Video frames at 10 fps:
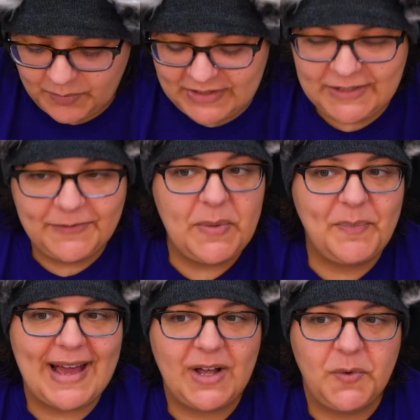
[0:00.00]
because if I
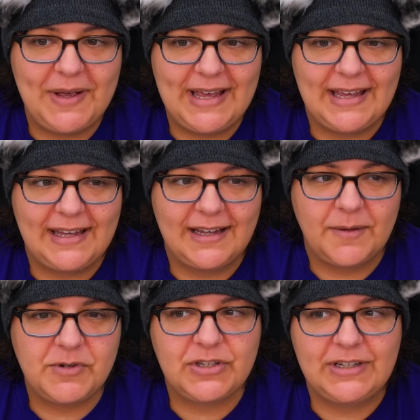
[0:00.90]
back away,
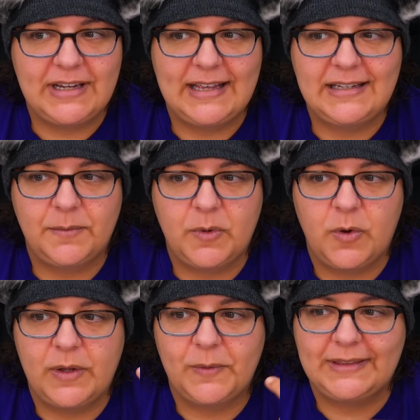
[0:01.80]
I'm just gonna end up
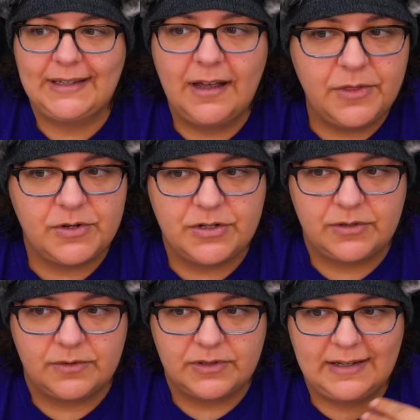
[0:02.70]
going with the other
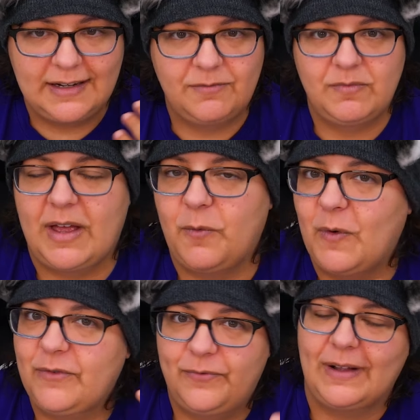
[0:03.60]
dude, and I, I
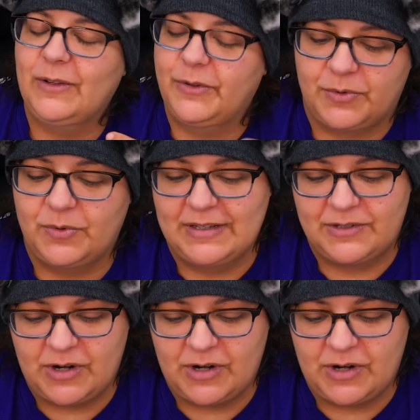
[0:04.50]
wanna follow through this